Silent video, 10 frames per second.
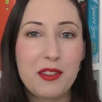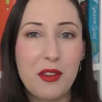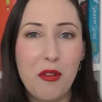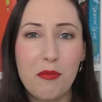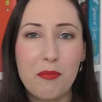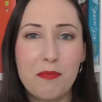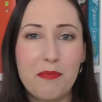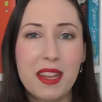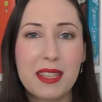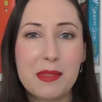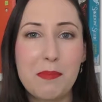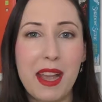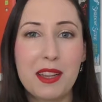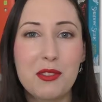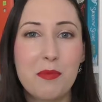don't
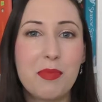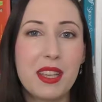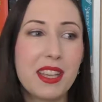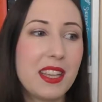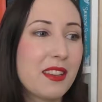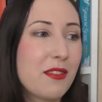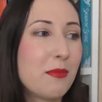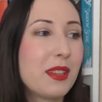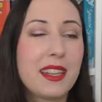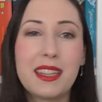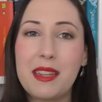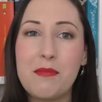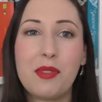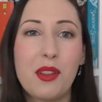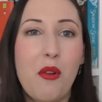expect to be completely
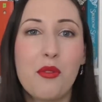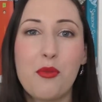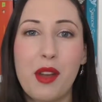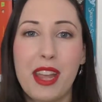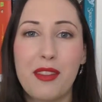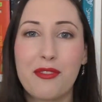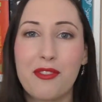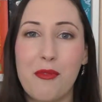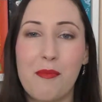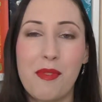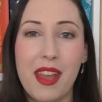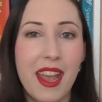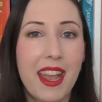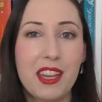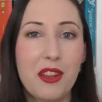blown away from
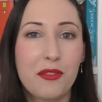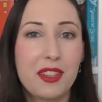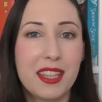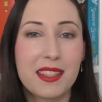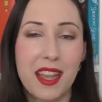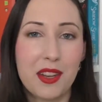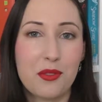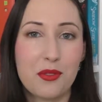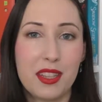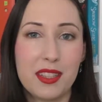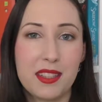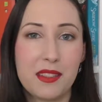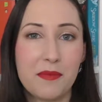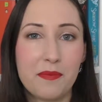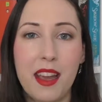any of these
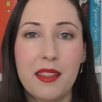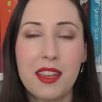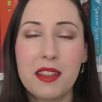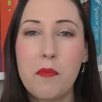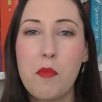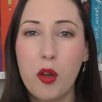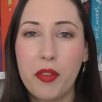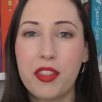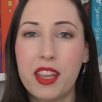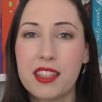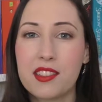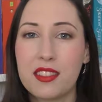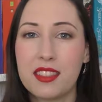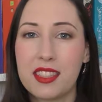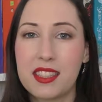entries. I think that most things
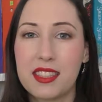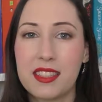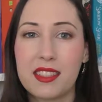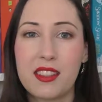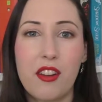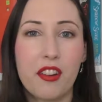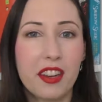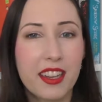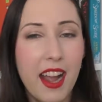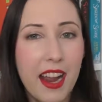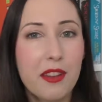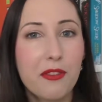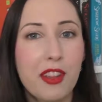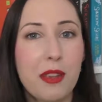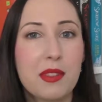in this list are kind of
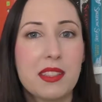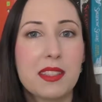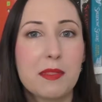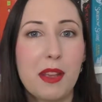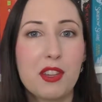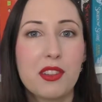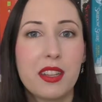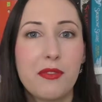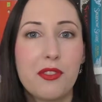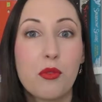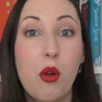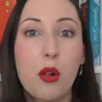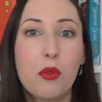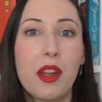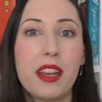famous, especially if you're
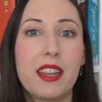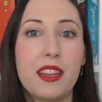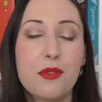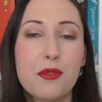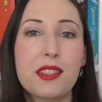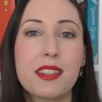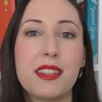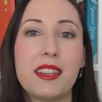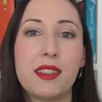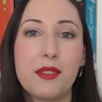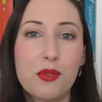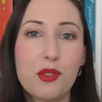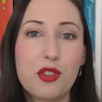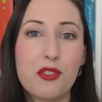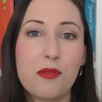already interested in
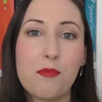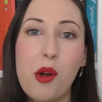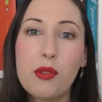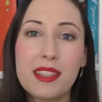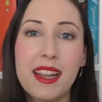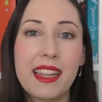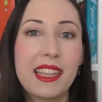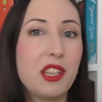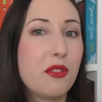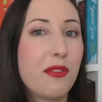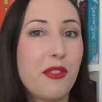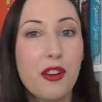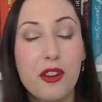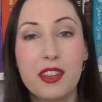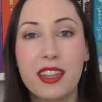literature. Most likely you've
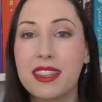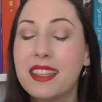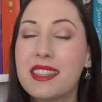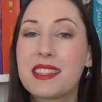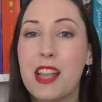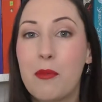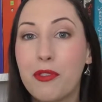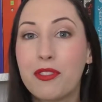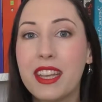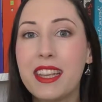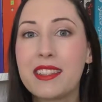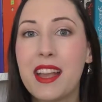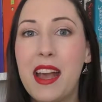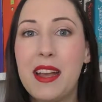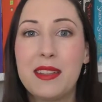heard at least some of these,
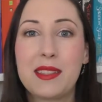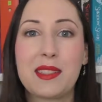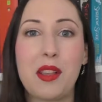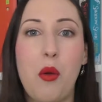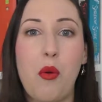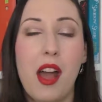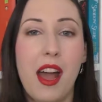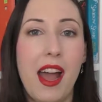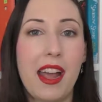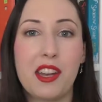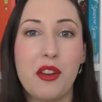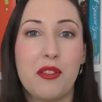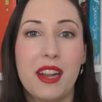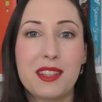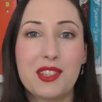so I don't
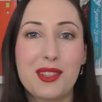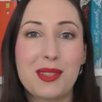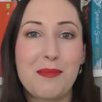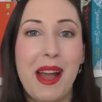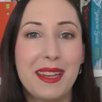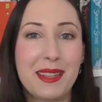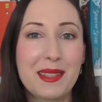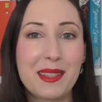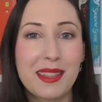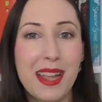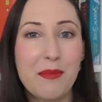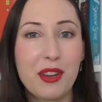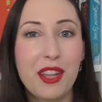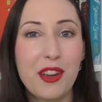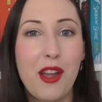know, that's just my disclaimer
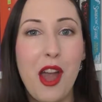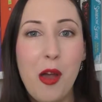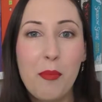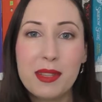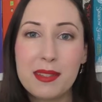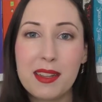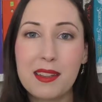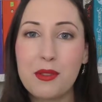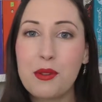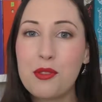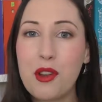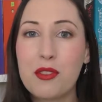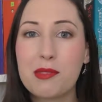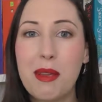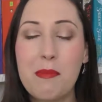here, but still, who
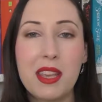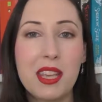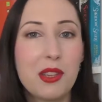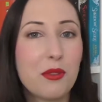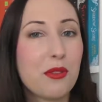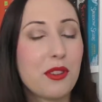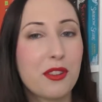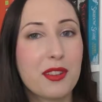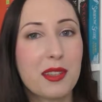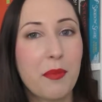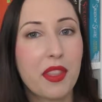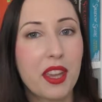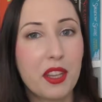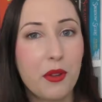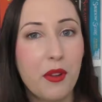knows, maybe you'll learn
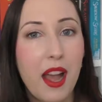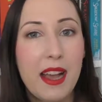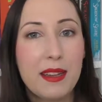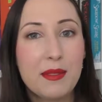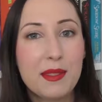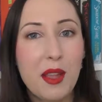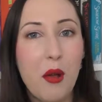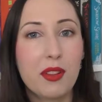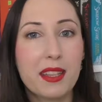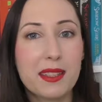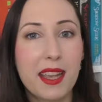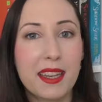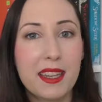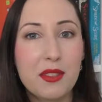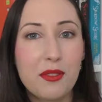something new. So let's
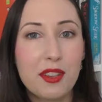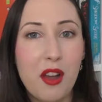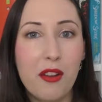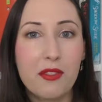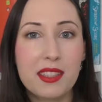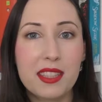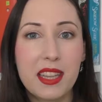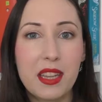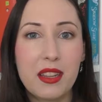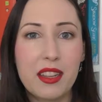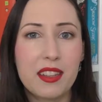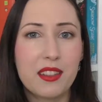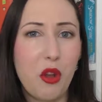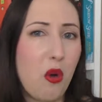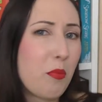get into it, obviously
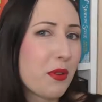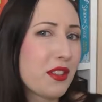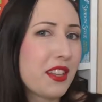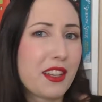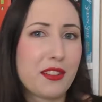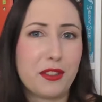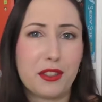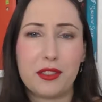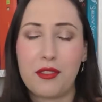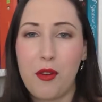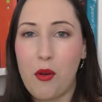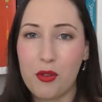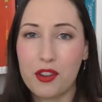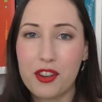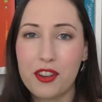in no particular
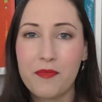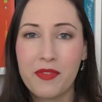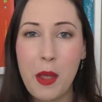order,